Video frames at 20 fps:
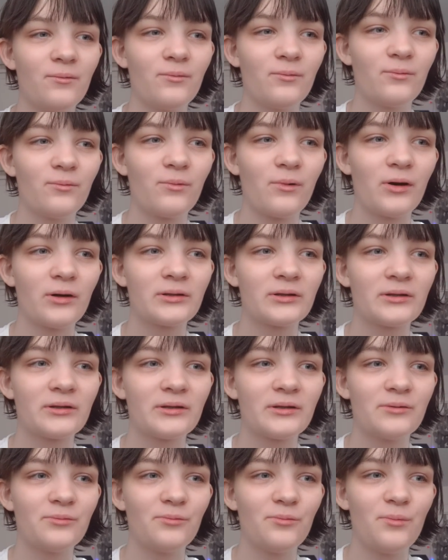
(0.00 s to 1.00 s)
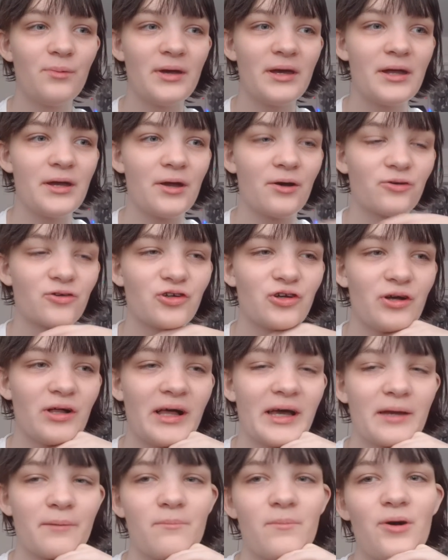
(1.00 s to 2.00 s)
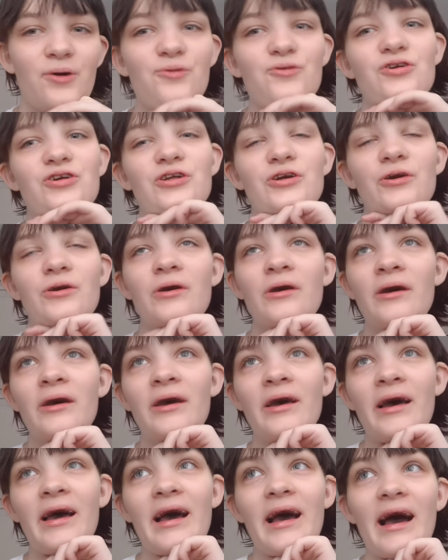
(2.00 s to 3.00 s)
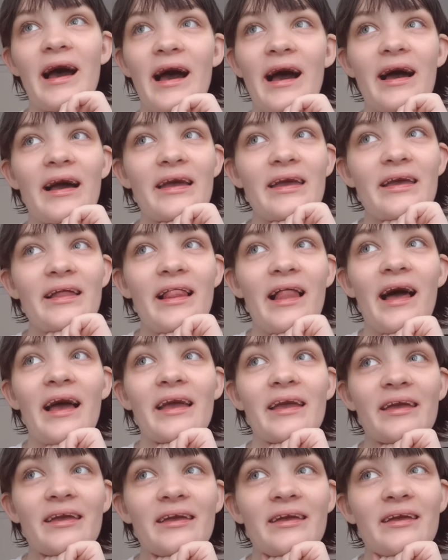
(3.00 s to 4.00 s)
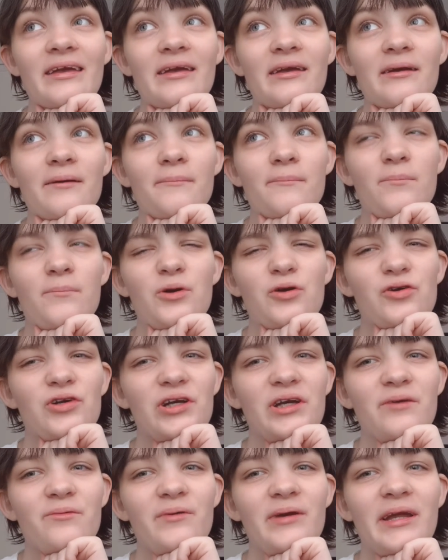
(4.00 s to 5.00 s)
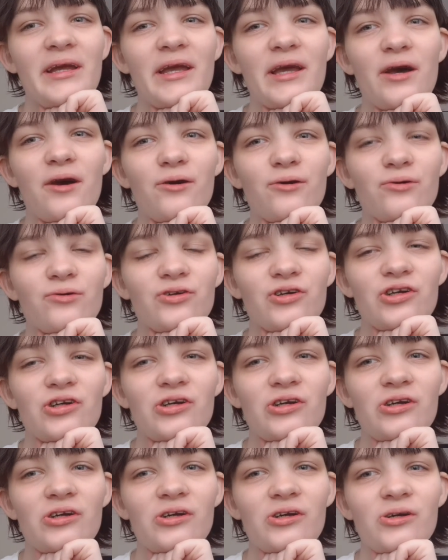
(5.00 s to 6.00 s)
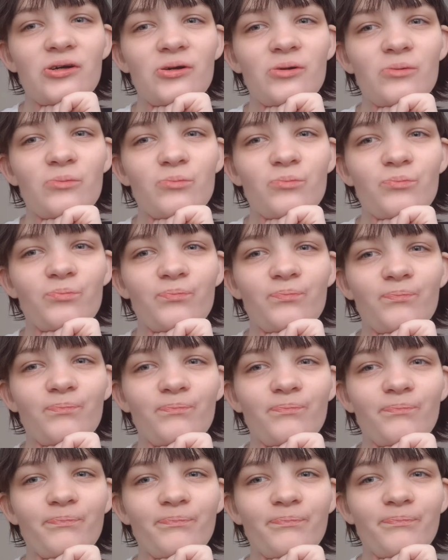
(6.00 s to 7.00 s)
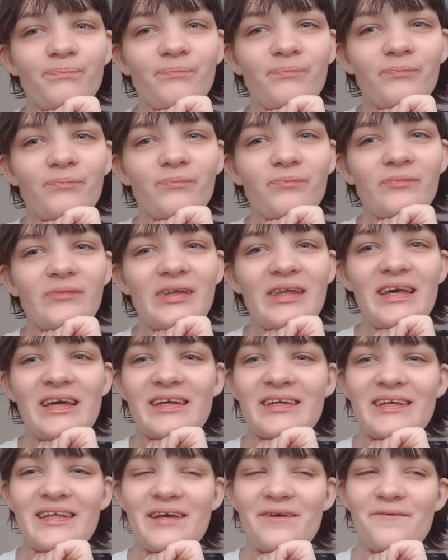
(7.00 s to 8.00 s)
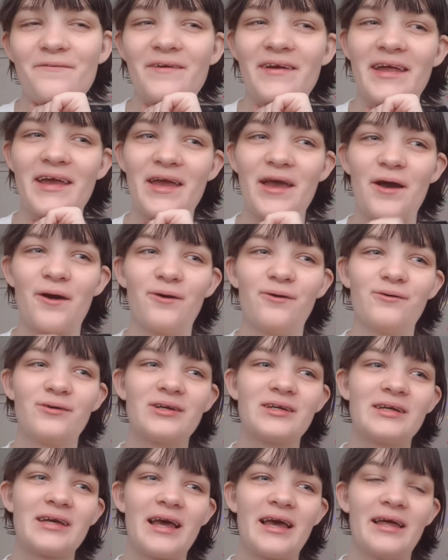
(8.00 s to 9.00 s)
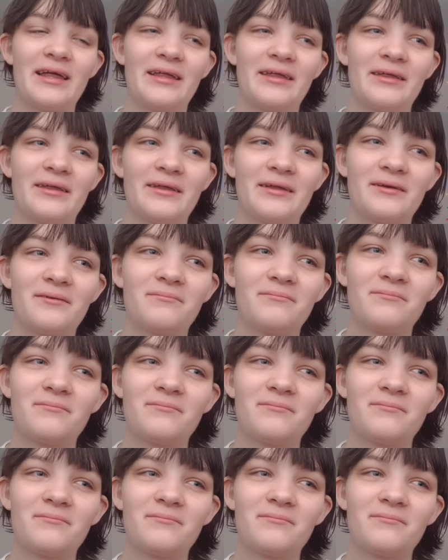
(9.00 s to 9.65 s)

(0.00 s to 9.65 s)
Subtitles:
What videos do you like most? I like music videos, Disney videos, and...